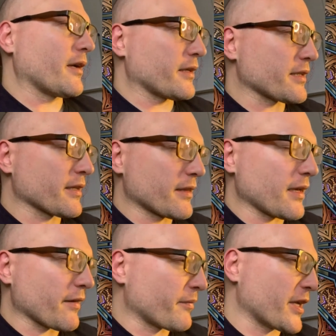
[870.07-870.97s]
as I
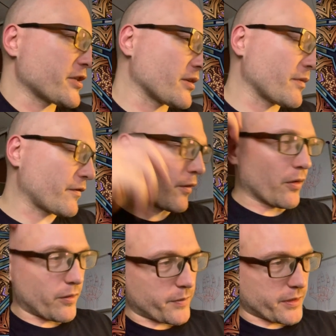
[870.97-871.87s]
think I've mentioned
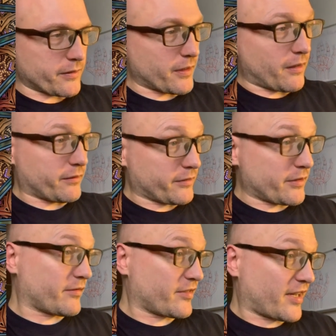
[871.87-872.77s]
before, but I'll
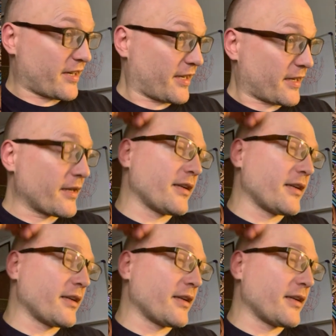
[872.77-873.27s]
just say it again.